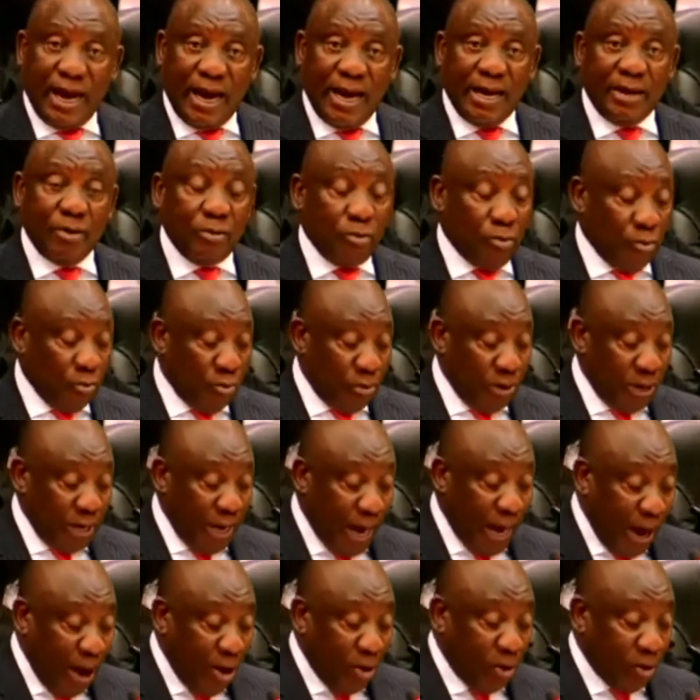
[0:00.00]
And we're
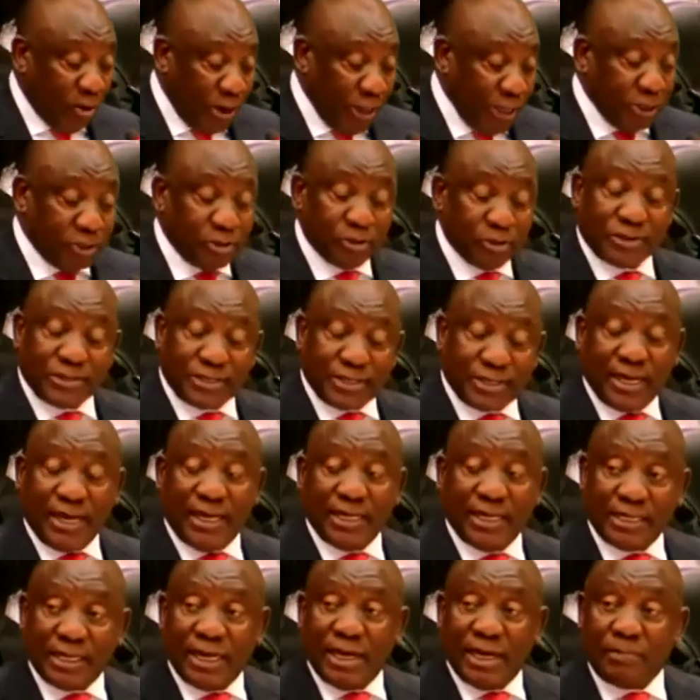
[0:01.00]
now going to
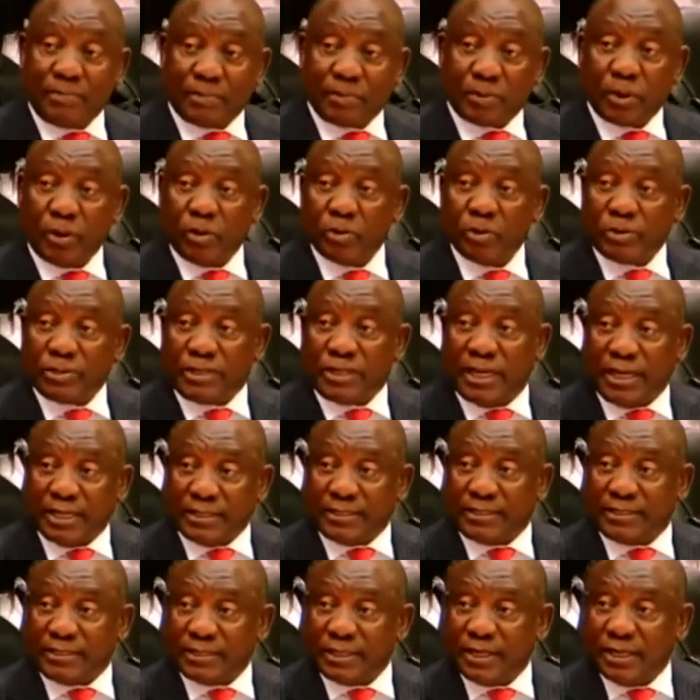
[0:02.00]
start a
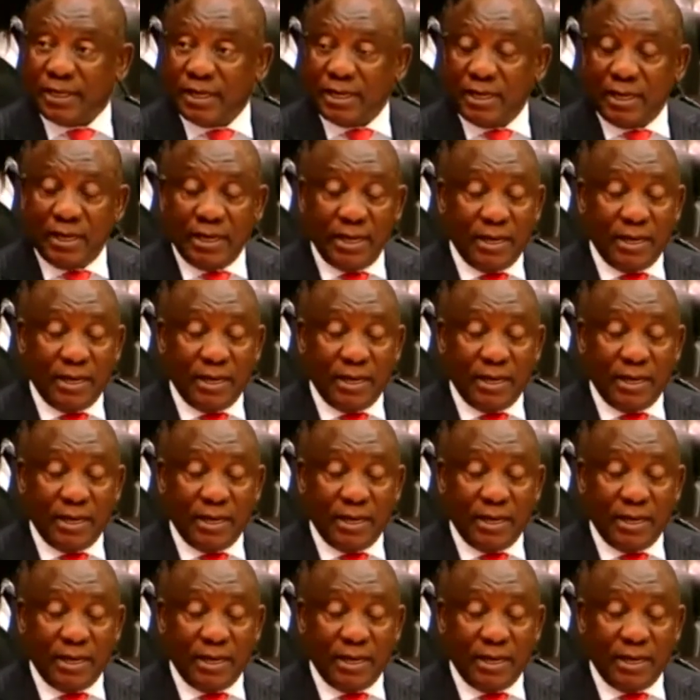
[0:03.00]
process